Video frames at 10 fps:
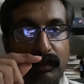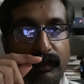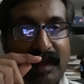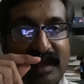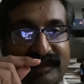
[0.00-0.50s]

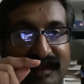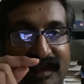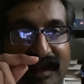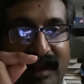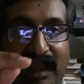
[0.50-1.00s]

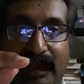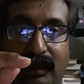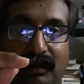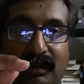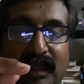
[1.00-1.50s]
maxillary line,
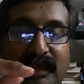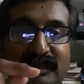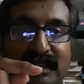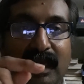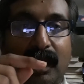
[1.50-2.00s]
that
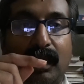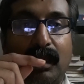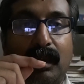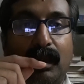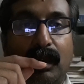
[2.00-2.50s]
is the
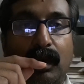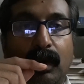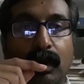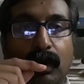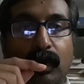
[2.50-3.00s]

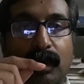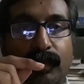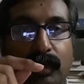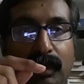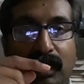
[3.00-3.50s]
lower
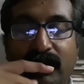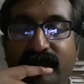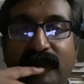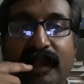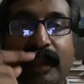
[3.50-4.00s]
border
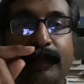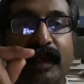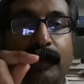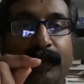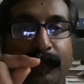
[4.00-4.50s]
of
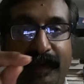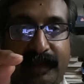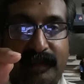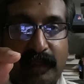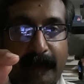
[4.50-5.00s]
lamina
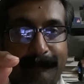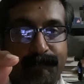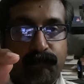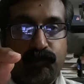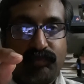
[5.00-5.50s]
papyracea.
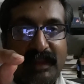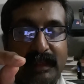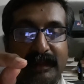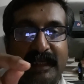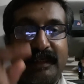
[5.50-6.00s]

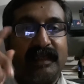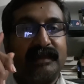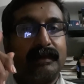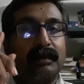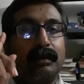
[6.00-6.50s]
That is